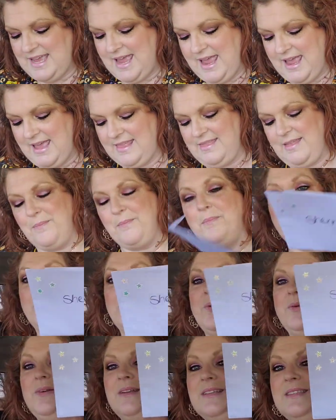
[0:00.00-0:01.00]
And the
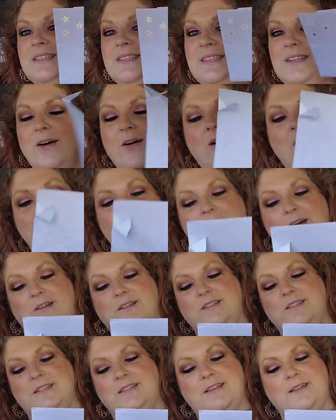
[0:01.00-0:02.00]
moon and
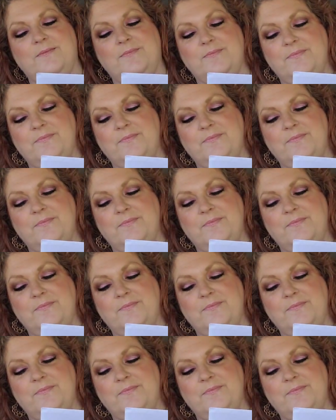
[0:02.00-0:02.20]
stars.